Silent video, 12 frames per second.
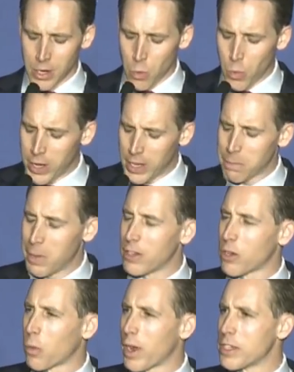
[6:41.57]
We need men
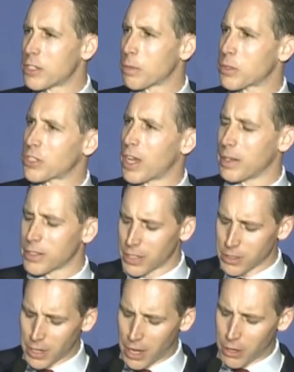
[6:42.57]
to raise up sons
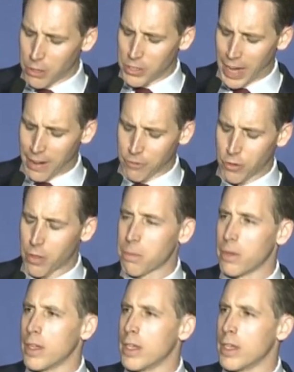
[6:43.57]
and daughters after them,